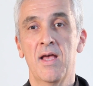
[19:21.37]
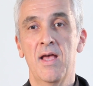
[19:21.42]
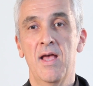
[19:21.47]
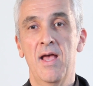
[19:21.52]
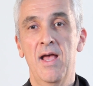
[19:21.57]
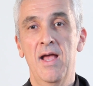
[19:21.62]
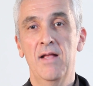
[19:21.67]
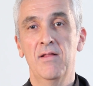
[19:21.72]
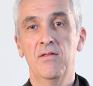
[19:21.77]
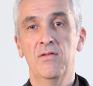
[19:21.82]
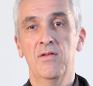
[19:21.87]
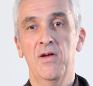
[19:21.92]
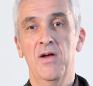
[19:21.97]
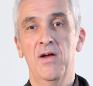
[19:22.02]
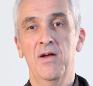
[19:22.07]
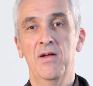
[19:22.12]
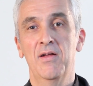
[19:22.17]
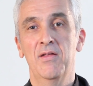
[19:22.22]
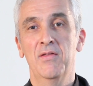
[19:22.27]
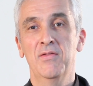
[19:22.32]
And
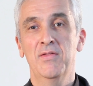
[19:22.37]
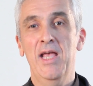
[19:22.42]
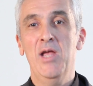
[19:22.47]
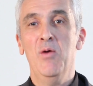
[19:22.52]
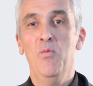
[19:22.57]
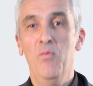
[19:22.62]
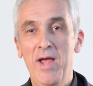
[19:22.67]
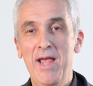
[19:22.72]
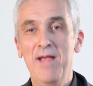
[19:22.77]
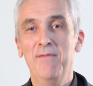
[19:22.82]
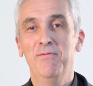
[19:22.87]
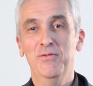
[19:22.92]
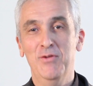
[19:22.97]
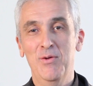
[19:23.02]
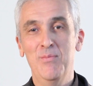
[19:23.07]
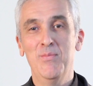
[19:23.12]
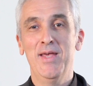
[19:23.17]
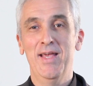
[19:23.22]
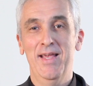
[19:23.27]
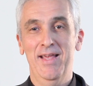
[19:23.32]
they waved to
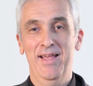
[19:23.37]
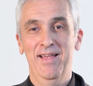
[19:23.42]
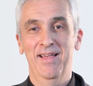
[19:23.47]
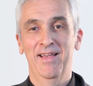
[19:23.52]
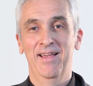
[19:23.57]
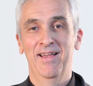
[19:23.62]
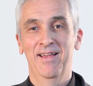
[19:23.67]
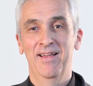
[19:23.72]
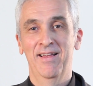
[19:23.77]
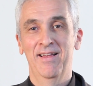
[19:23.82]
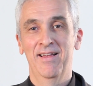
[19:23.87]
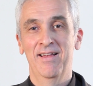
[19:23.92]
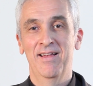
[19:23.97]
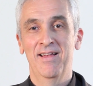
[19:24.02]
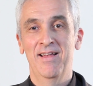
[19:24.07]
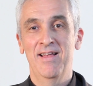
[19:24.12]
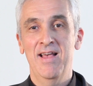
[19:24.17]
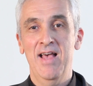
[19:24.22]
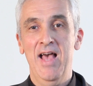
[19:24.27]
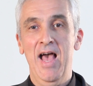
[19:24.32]
me
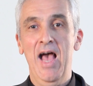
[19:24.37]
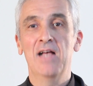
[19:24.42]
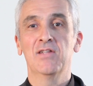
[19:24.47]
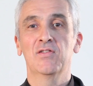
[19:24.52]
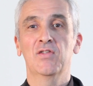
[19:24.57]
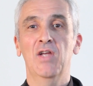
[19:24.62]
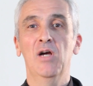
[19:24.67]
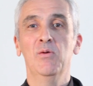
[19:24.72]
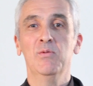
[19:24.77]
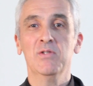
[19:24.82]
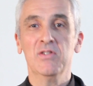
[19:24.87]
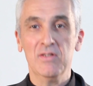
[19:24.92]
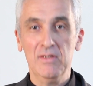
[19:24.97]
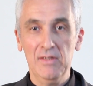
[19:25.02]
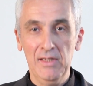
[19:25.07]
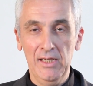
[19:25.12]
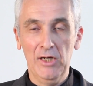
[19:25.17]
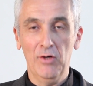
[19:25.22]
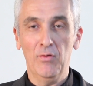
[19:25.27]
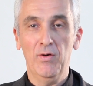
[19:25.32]
as I was
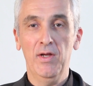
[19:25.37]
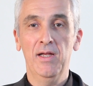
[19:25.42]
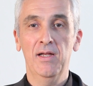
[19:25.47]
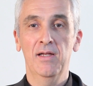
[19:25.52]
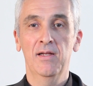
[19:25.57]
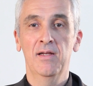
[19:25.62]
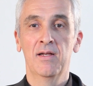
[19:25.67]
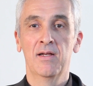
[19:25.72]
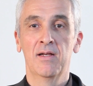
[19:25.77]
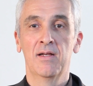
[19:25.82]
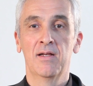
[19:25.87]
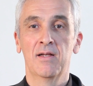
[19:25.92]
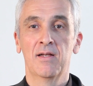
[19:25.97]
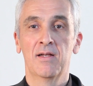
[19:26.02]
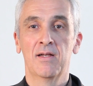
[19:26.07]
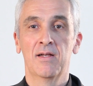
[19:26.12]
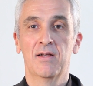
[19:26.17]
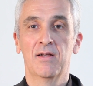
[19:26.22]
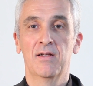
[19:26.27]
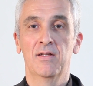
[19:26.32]
nearing
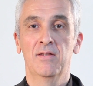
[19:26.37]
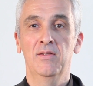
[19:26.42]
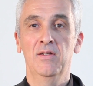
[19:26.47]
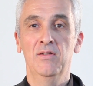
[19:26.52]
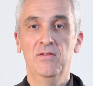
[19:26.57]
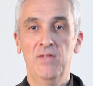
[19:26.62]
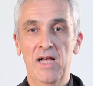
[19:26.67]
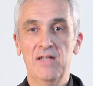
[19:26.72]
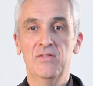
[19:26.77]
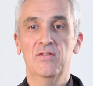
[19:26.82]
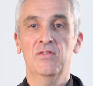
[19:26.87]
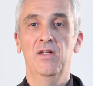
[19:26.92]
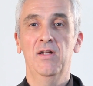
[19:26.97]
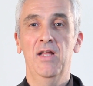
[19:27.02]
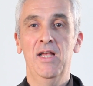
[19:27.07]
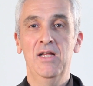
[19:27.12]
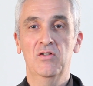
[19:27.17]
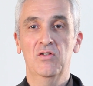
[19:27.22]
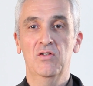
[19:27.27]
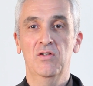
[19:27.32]
the
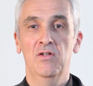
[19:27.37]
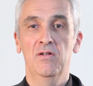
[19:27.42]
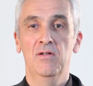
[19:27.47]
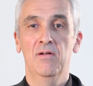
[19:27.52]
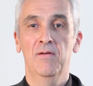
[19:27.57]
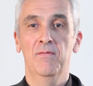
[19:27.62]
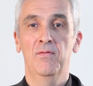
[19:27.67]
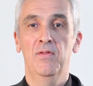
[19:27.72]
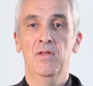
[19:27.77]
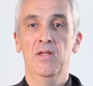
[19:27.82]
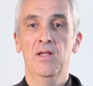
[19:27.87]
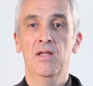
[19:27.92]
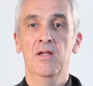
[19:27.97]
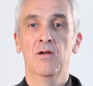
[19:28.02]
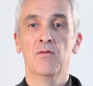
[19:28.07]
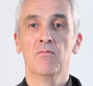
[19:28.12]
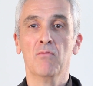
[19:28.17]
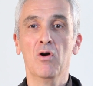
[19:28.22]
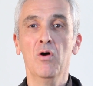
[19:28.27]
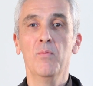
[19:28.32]
destination of the
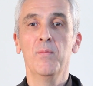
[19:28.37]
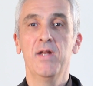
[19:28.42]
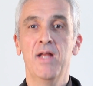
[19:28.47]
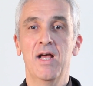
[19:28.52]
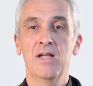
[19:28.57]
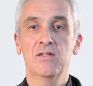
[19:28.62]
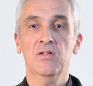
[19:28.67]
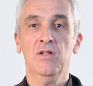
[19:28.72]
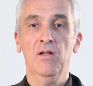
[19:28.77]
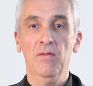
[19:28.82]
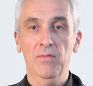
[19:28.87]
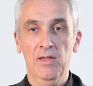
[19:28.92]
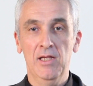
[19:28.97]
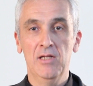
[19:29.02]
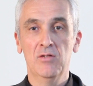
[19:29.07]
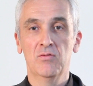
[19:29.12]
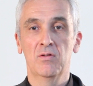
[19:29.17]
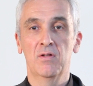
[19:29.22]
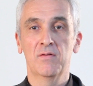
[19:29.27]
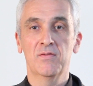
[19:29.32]
Romanesque
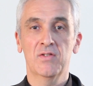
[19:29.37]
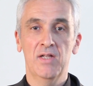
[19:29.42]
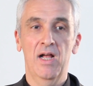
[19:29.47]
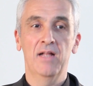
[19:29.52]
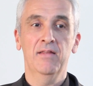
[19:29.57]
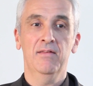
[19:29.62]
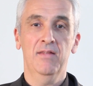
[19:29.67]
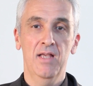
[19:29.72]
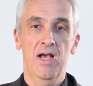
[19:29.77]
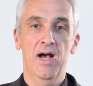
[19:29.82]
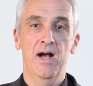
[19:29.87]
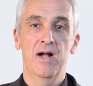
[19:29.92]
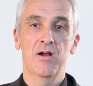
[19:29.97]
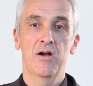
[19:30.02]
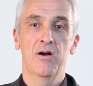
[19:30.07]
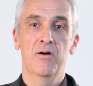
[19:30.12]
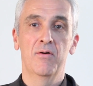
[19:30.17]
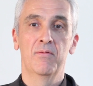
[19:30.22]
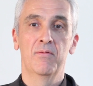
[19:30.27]
Cathedral of Santiago.